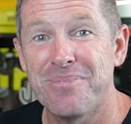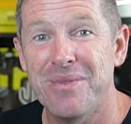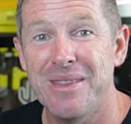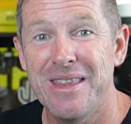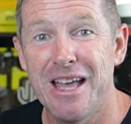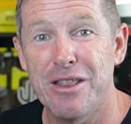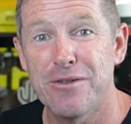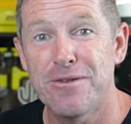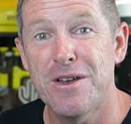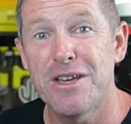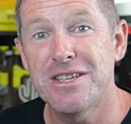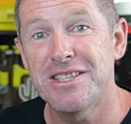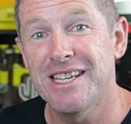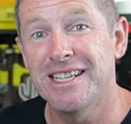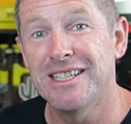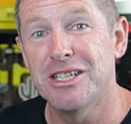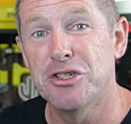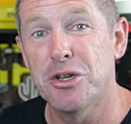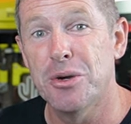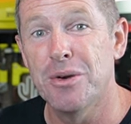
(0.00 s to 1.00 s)
Now the first
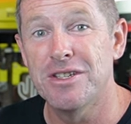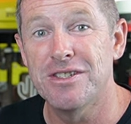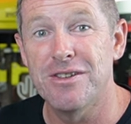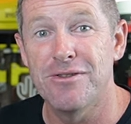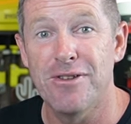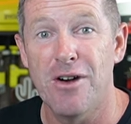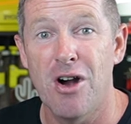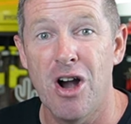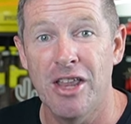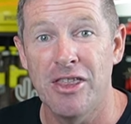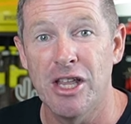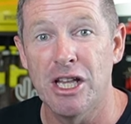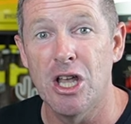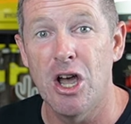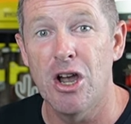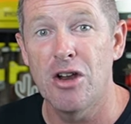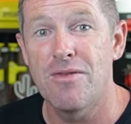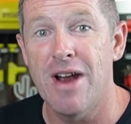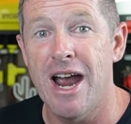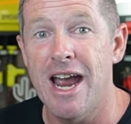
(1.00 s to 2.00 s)
thing to do is to find the
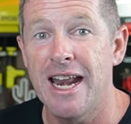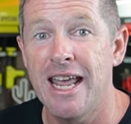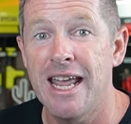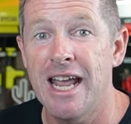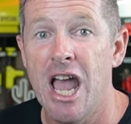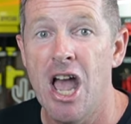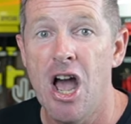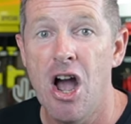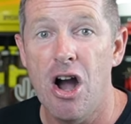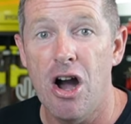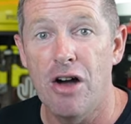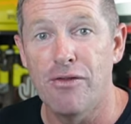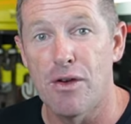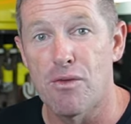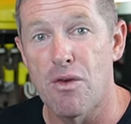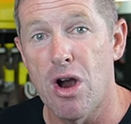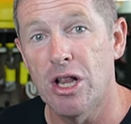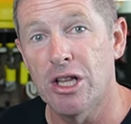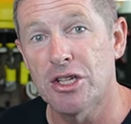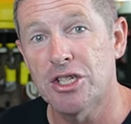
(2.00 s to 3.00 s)
load rating of the
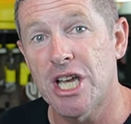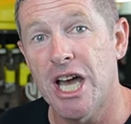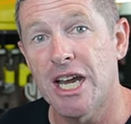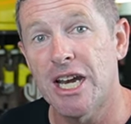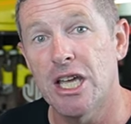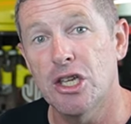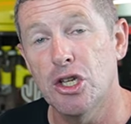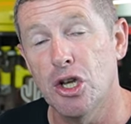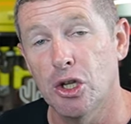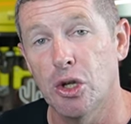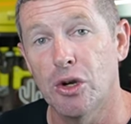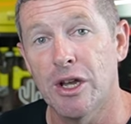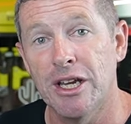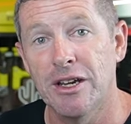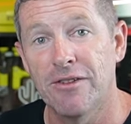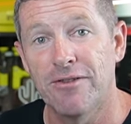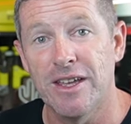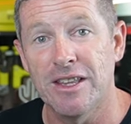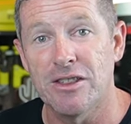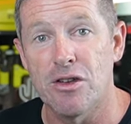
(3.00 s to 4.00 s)
roller shutter you're looking
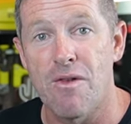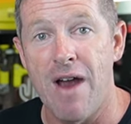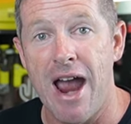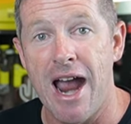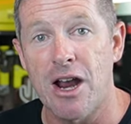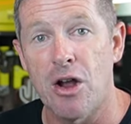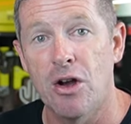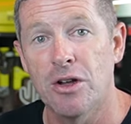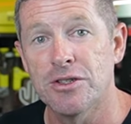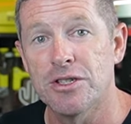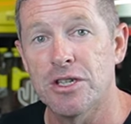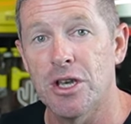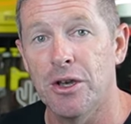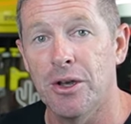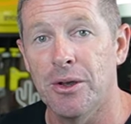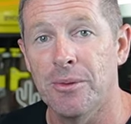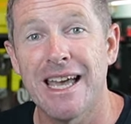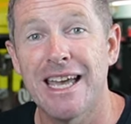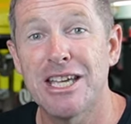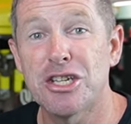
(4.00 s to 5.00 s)
to fit the rack
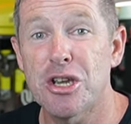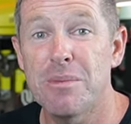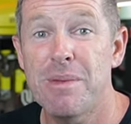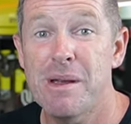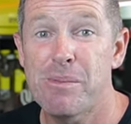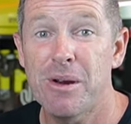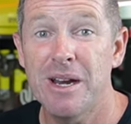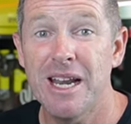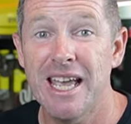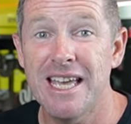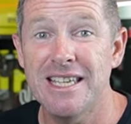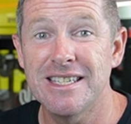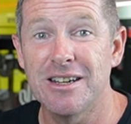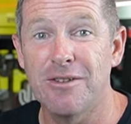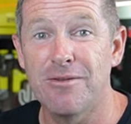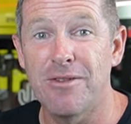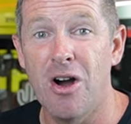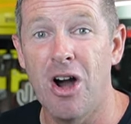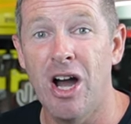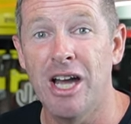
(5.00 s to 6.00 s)
onto. It should be pretty easy to
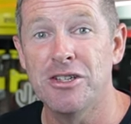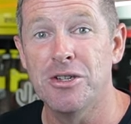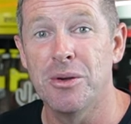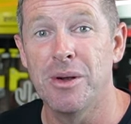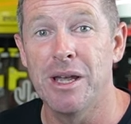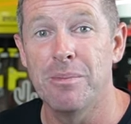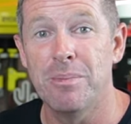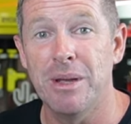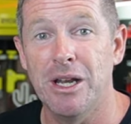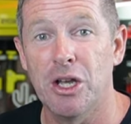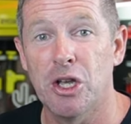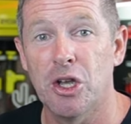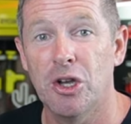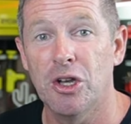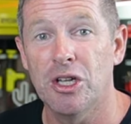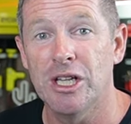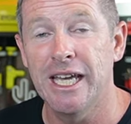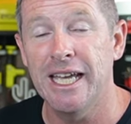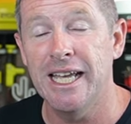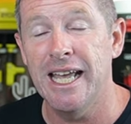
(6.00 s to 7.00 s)
find doing a bit of
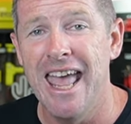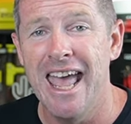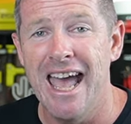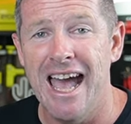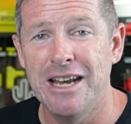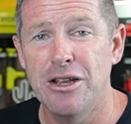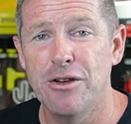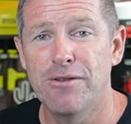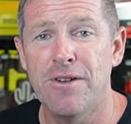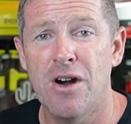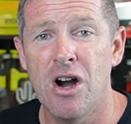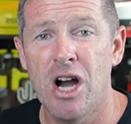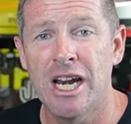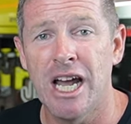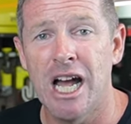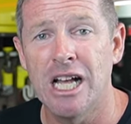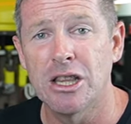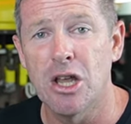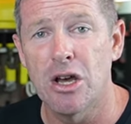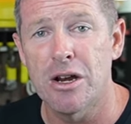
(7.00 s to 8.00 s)
Googling, and you'll find
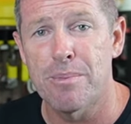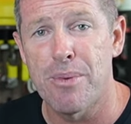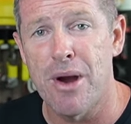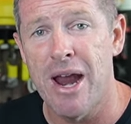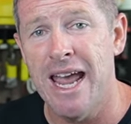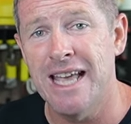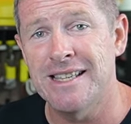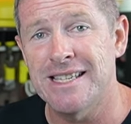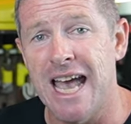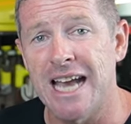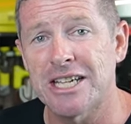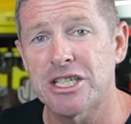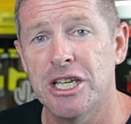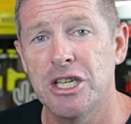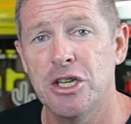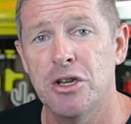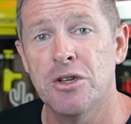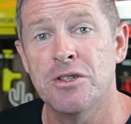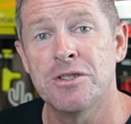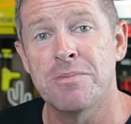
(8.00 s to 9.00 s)
a lot of brands actually
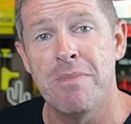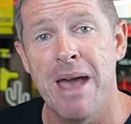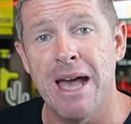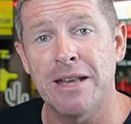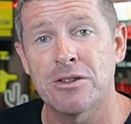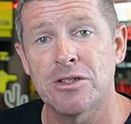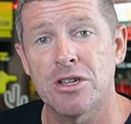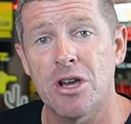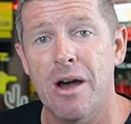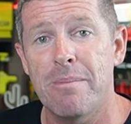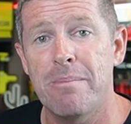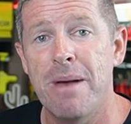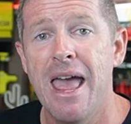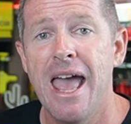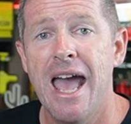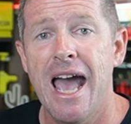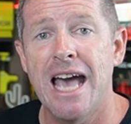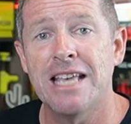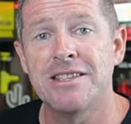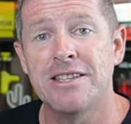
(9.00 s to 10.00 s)
use Mountaintop
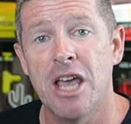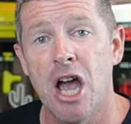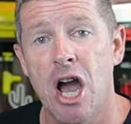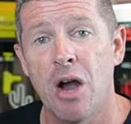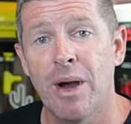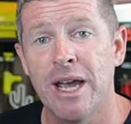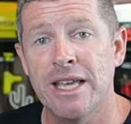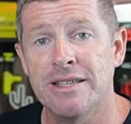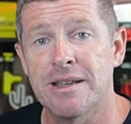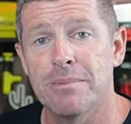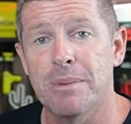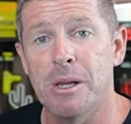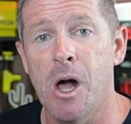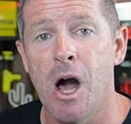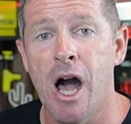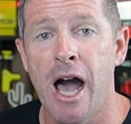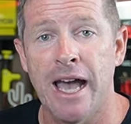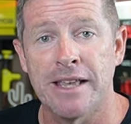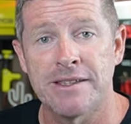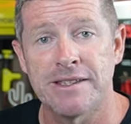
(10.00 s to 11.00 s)
as the OE
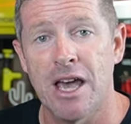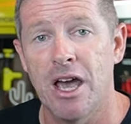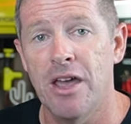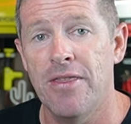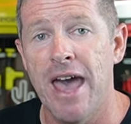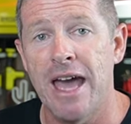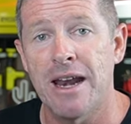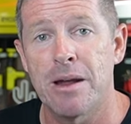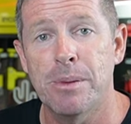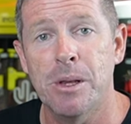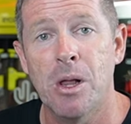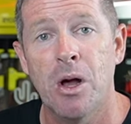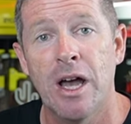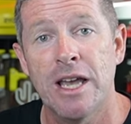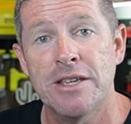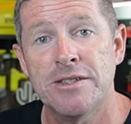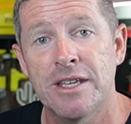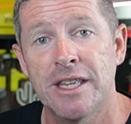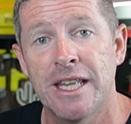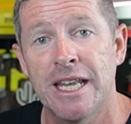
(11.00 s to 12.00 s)
supplier. So that
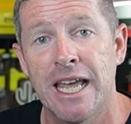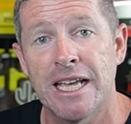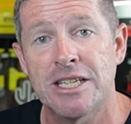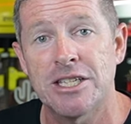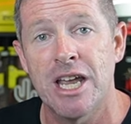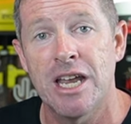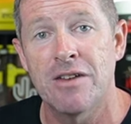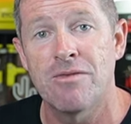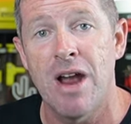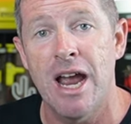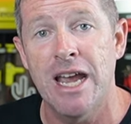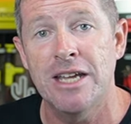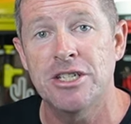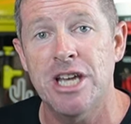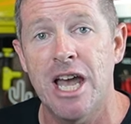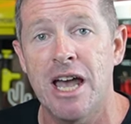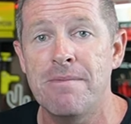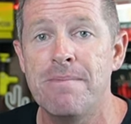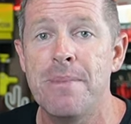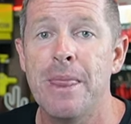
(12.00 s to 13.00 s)
applies to the next gen
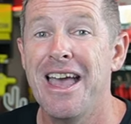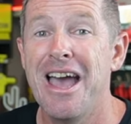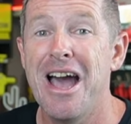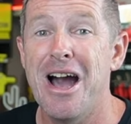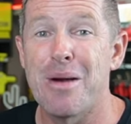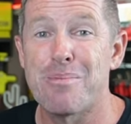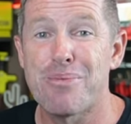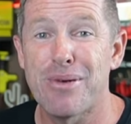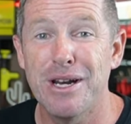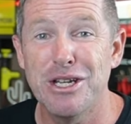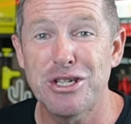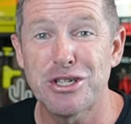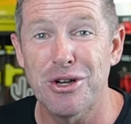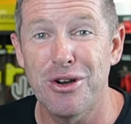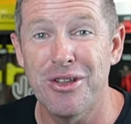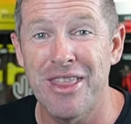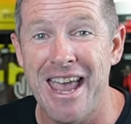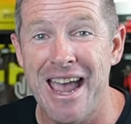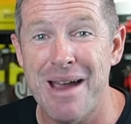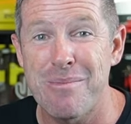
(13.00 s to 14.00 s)
Ranger, I'm pretty
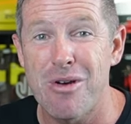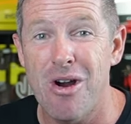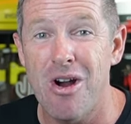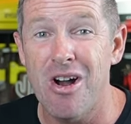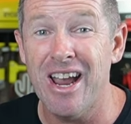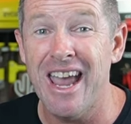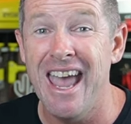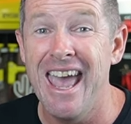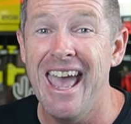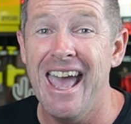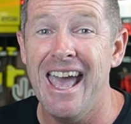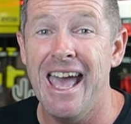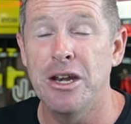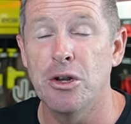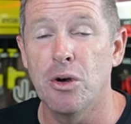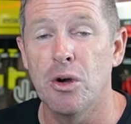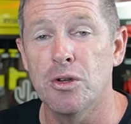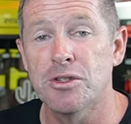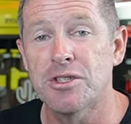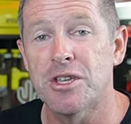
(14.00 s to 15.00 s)
sure the Amrock, and
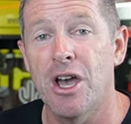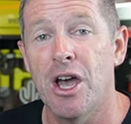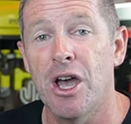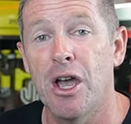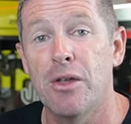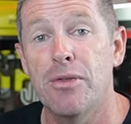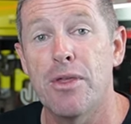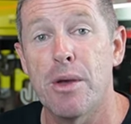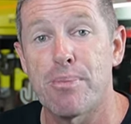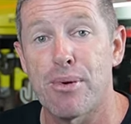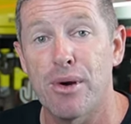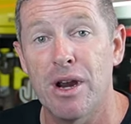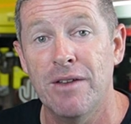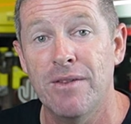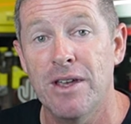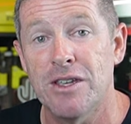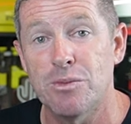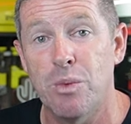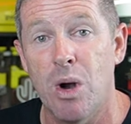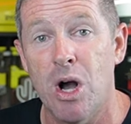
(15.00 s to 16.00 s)
also the
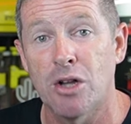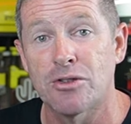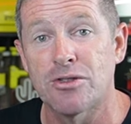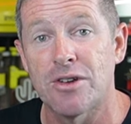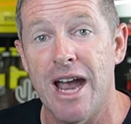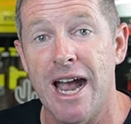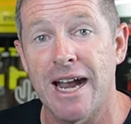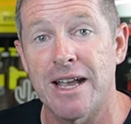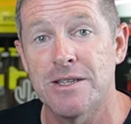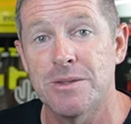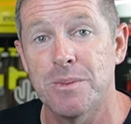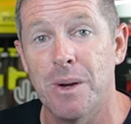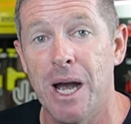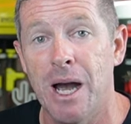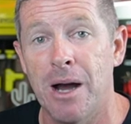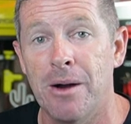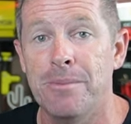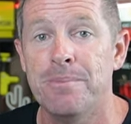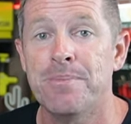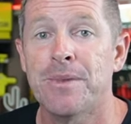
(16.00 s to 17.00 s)
previous Wild Track as
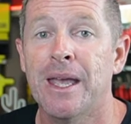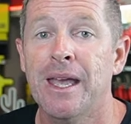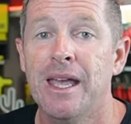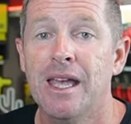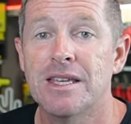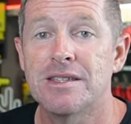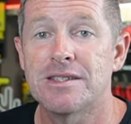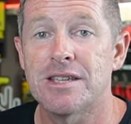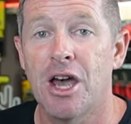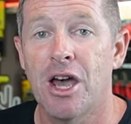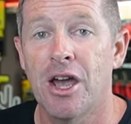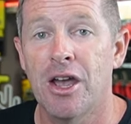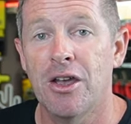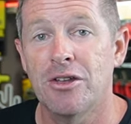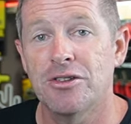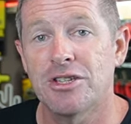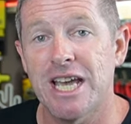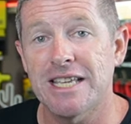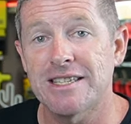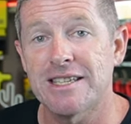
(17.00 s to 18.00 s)
well. So
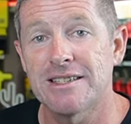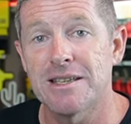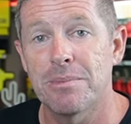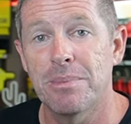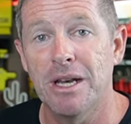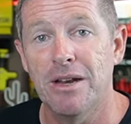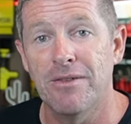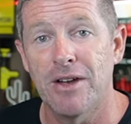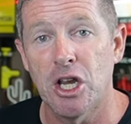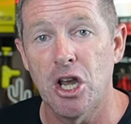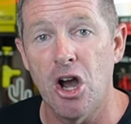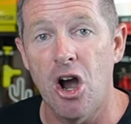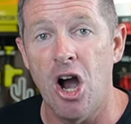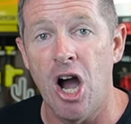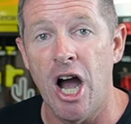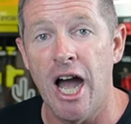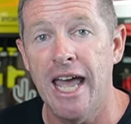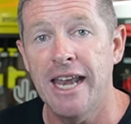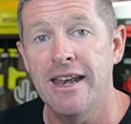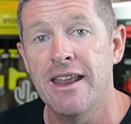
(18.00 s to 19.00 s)
just as a bit of a
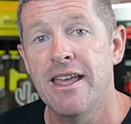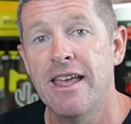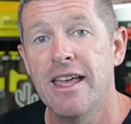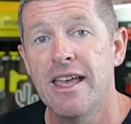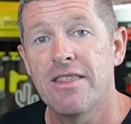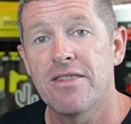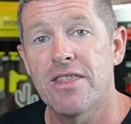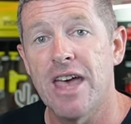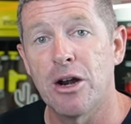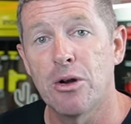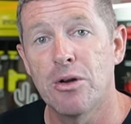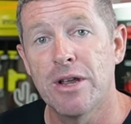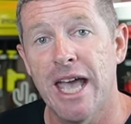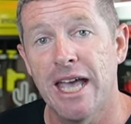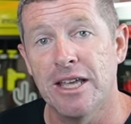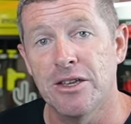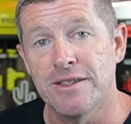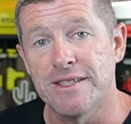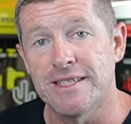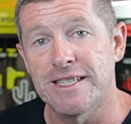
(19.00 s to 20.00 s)
guide, that'll
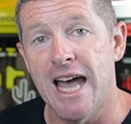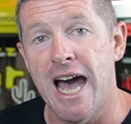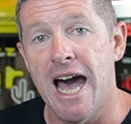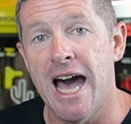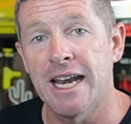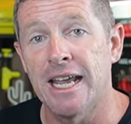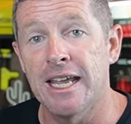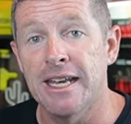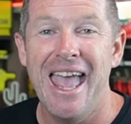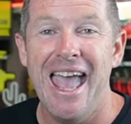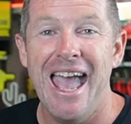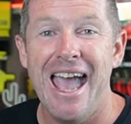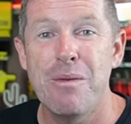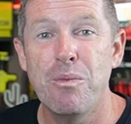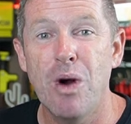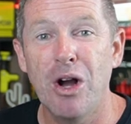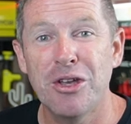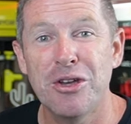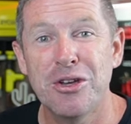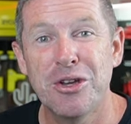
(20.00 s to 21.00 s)
get you started. And
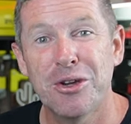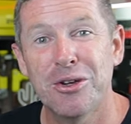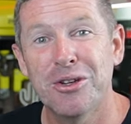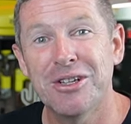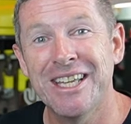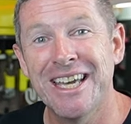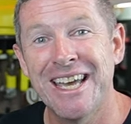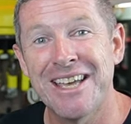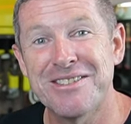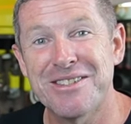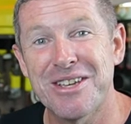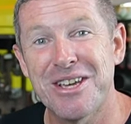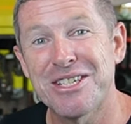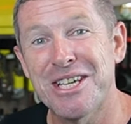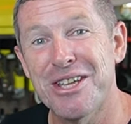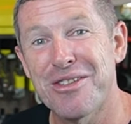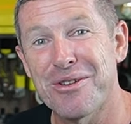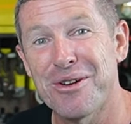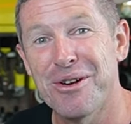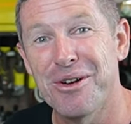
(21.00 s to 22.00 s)
while you're Googling and
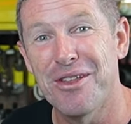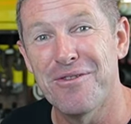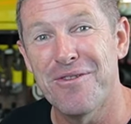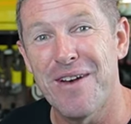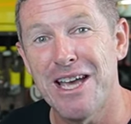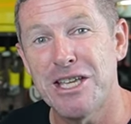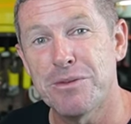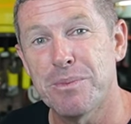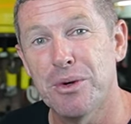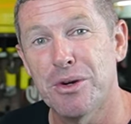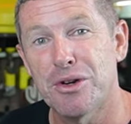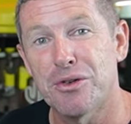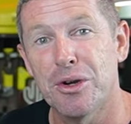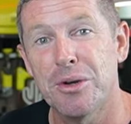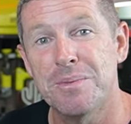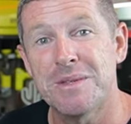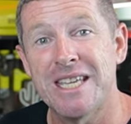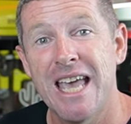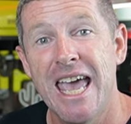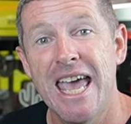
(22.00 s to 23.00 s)
searching through all the Facebook
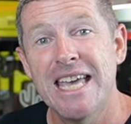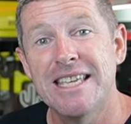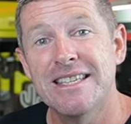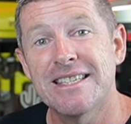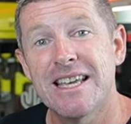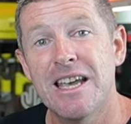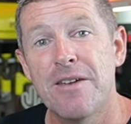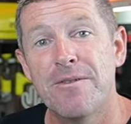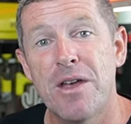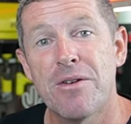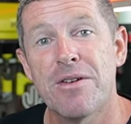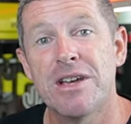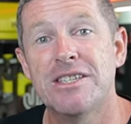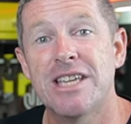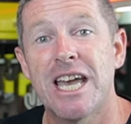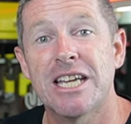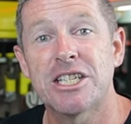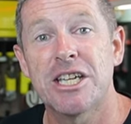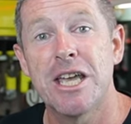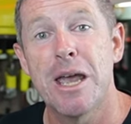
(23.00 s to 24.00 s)
groups, see if there is
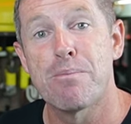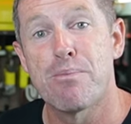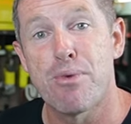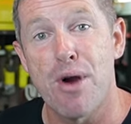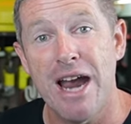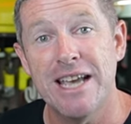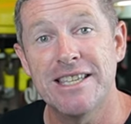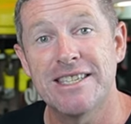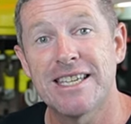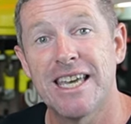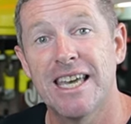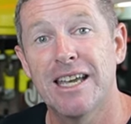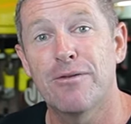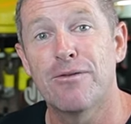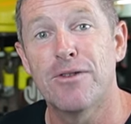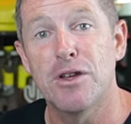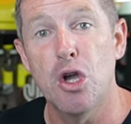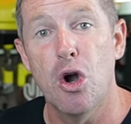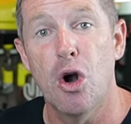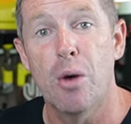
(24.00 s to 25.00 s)
actually a brace kit
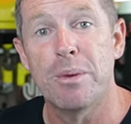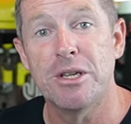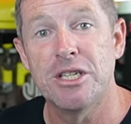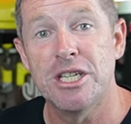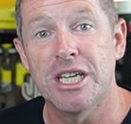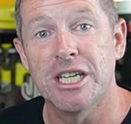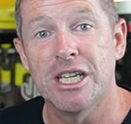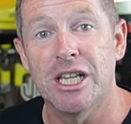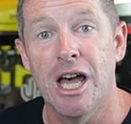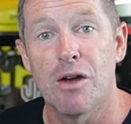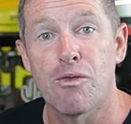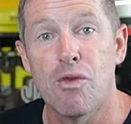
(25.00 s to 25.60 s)
for your particular